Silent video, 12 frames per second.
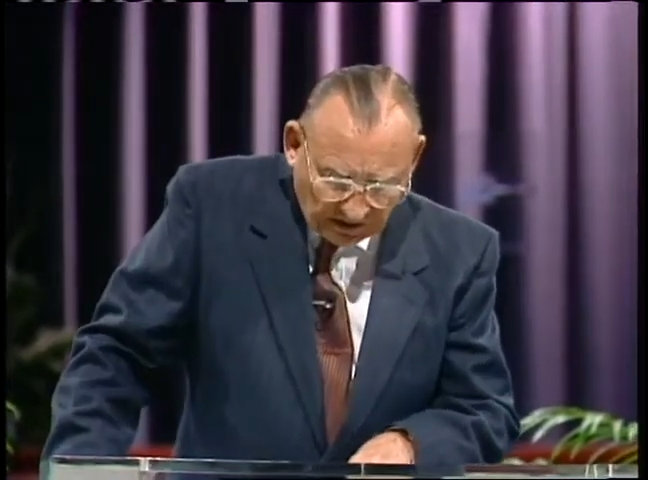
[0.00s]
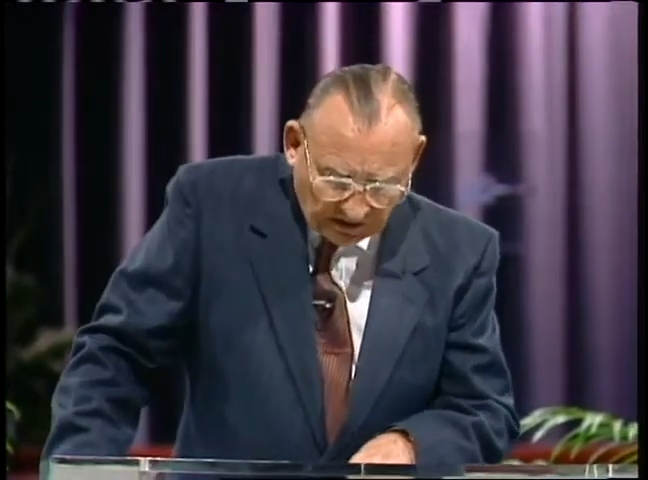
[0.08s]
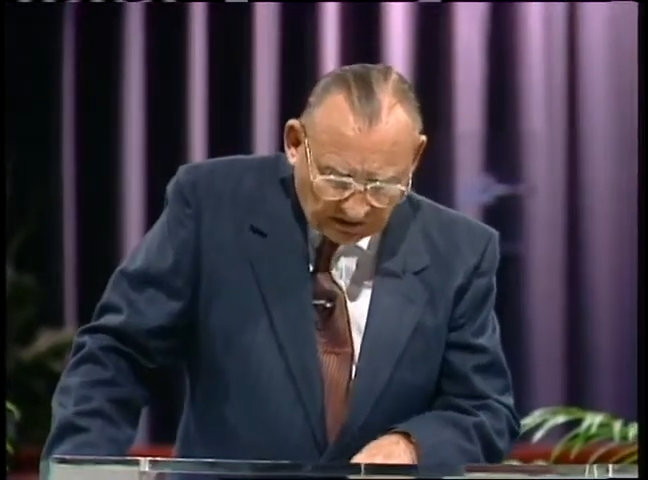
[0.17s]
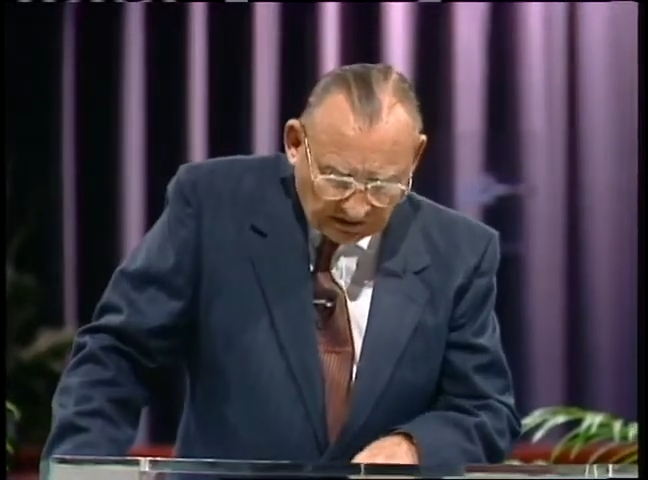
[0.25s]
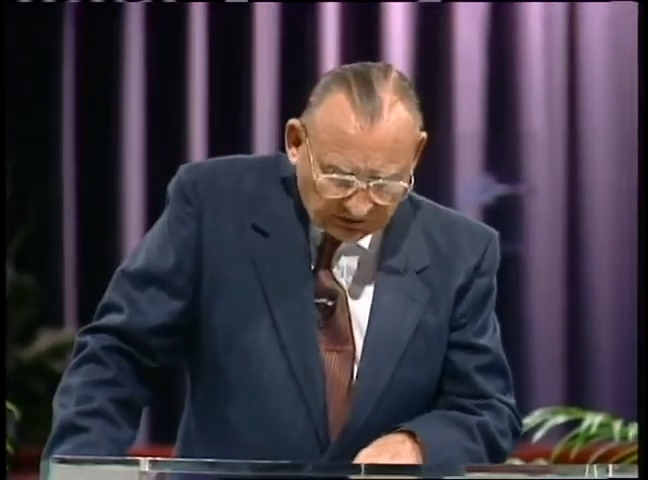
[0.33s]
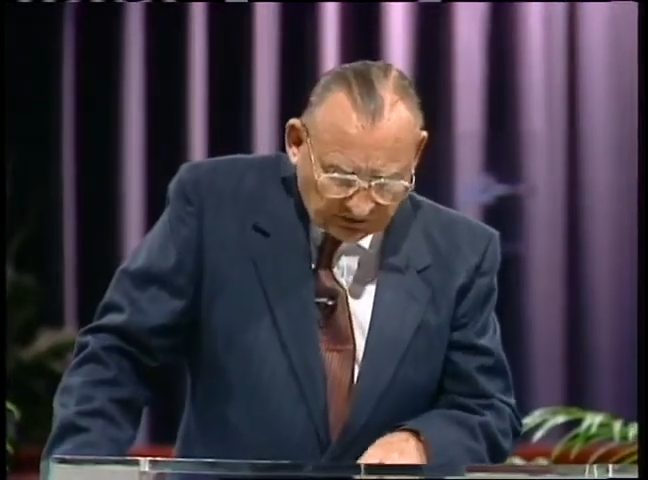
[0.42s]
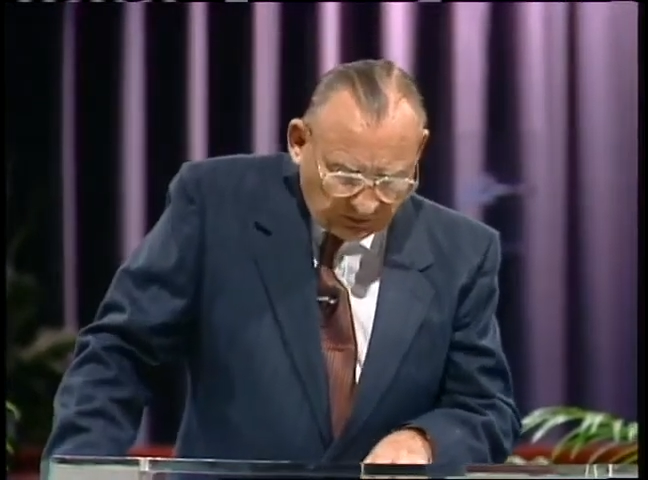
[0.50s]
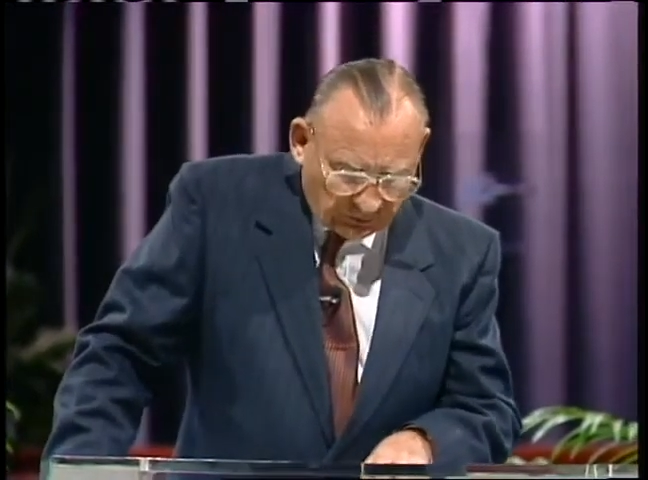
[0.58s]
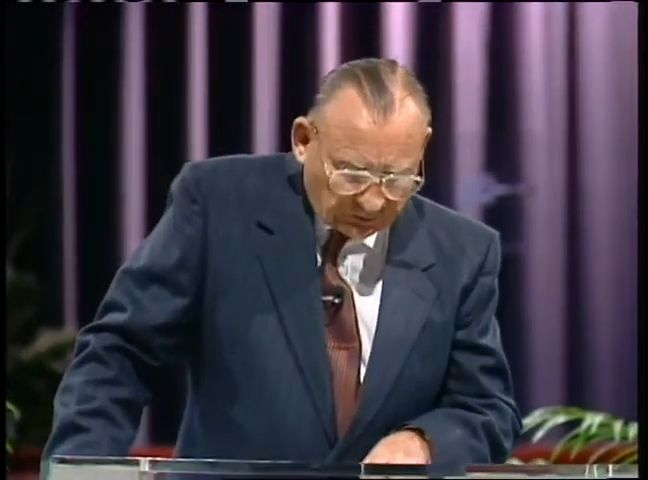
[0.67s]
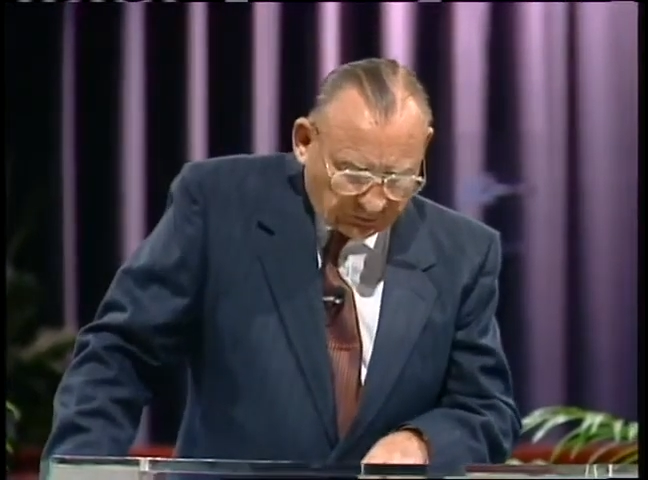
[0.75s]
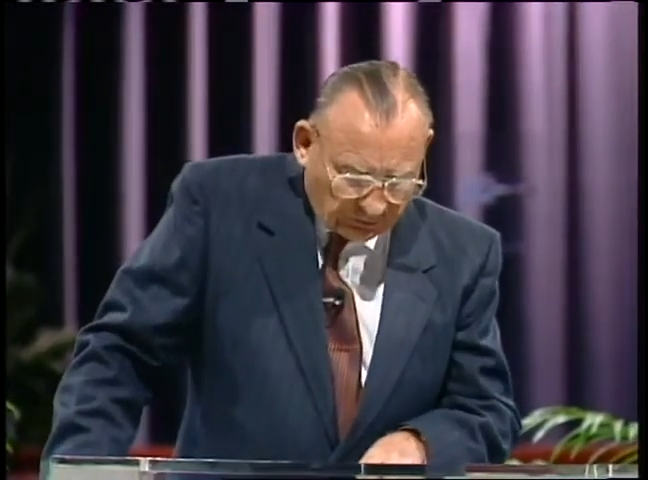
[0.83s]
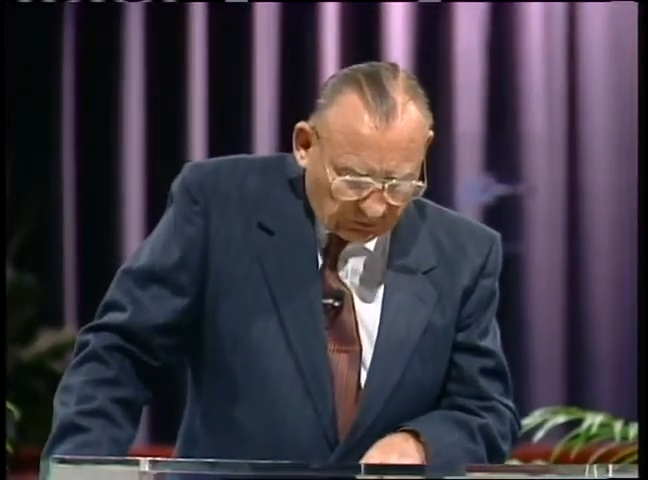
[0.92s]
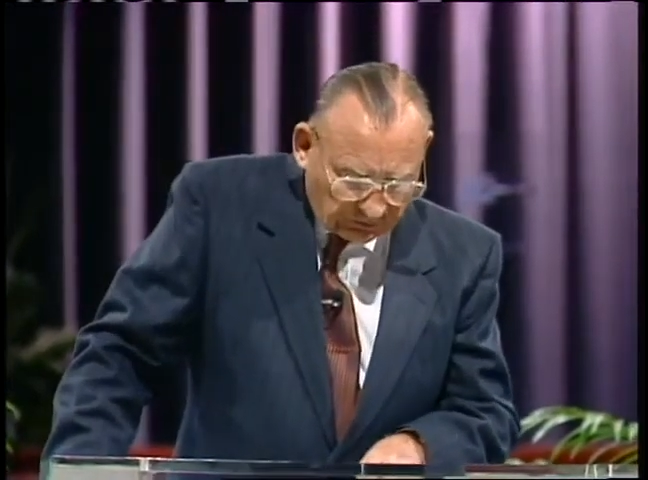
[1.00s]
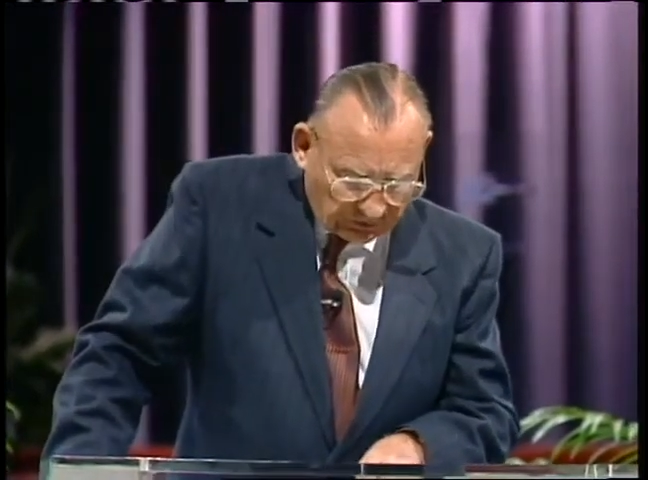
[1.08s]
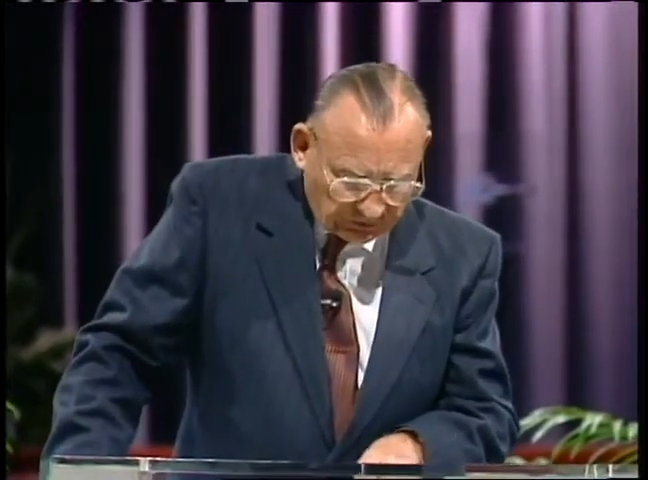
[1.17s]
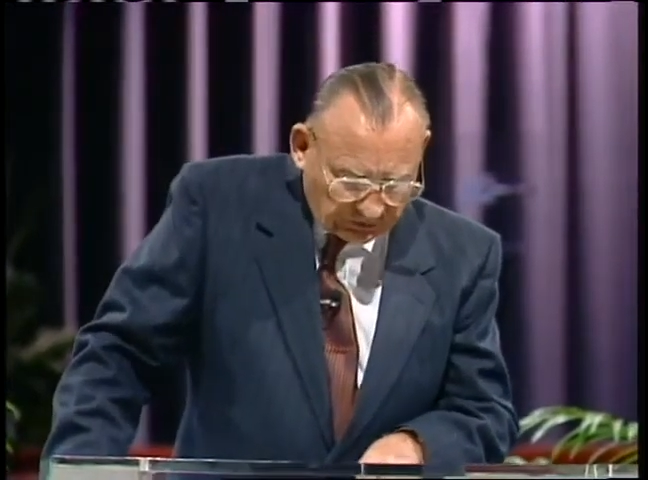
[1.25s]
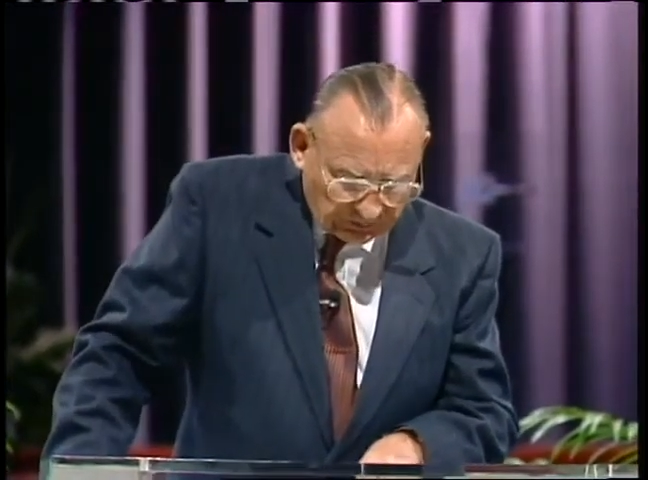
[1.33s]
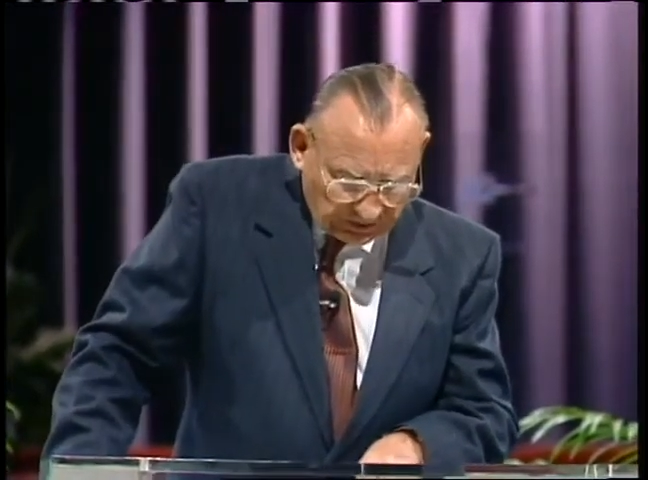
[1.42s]
unless he was
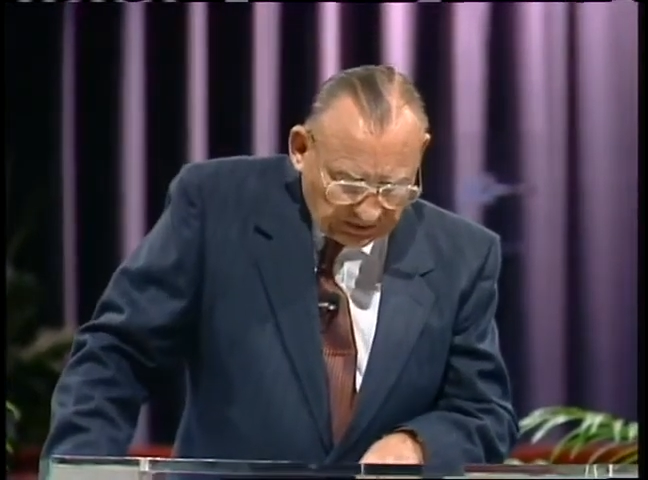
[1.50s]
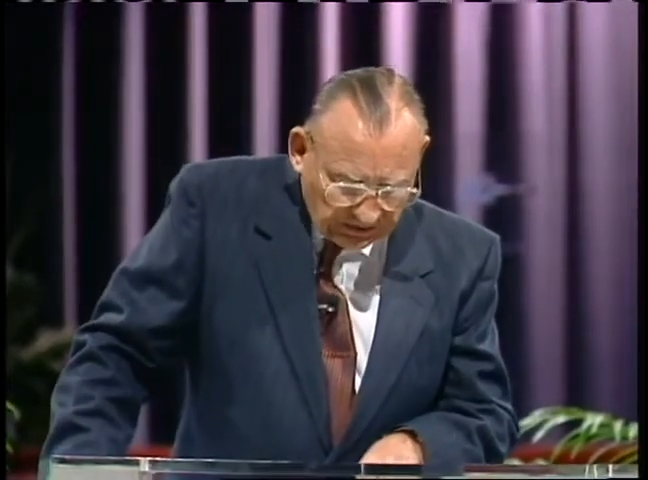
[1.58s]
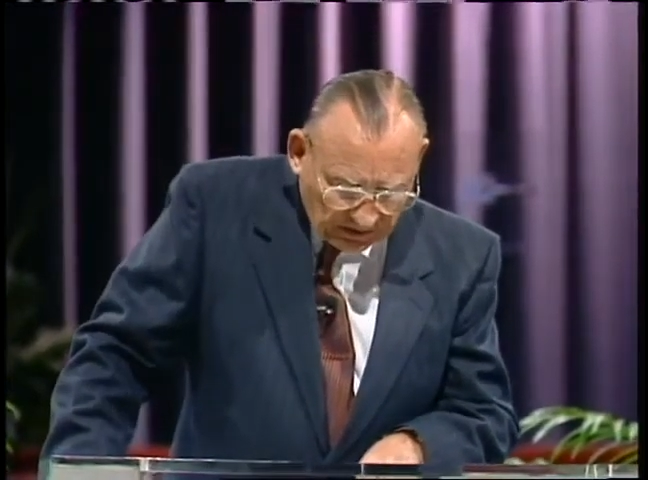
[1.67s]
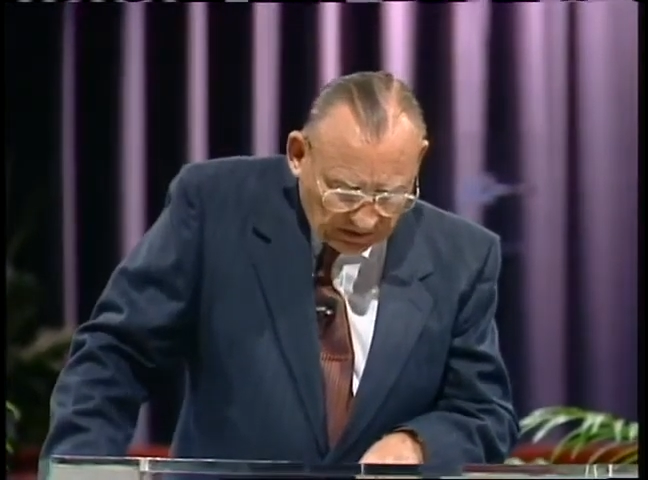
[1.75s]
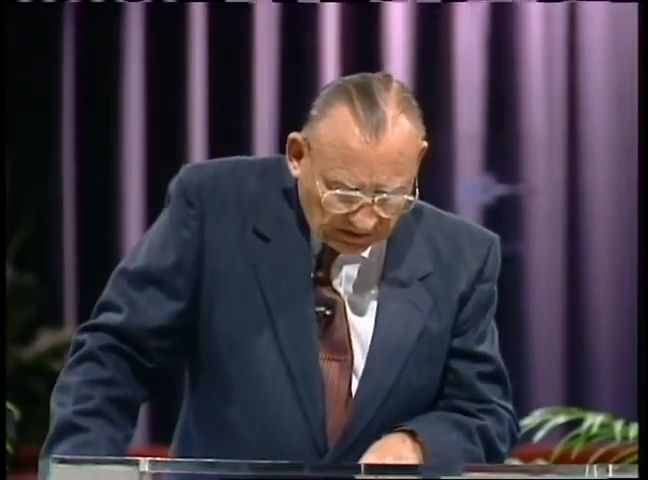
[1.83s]
proven to be,